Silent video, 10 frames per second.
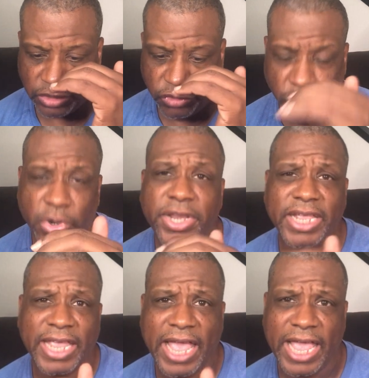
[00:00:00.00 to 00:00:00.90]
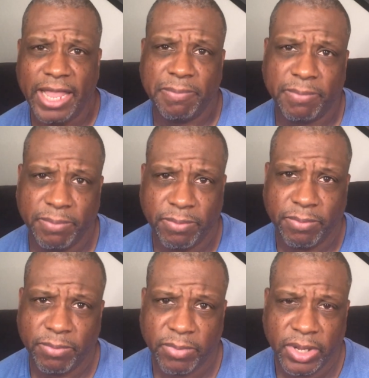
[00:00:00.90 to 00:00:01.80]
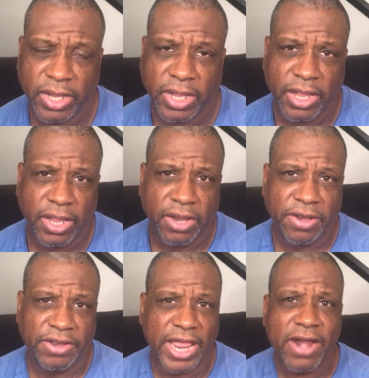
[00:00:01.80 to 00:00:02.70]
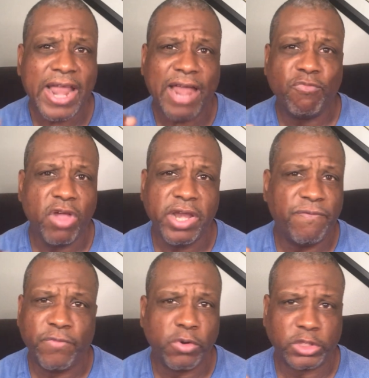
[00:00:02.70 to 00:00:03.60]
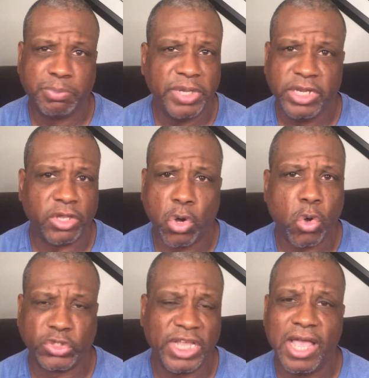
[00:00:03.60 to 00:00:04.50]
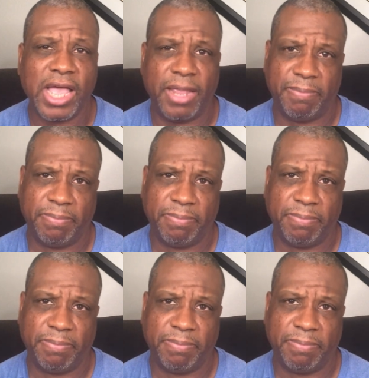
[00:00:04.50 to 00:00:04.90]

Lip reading: During the game, they're not running full speed the whole time,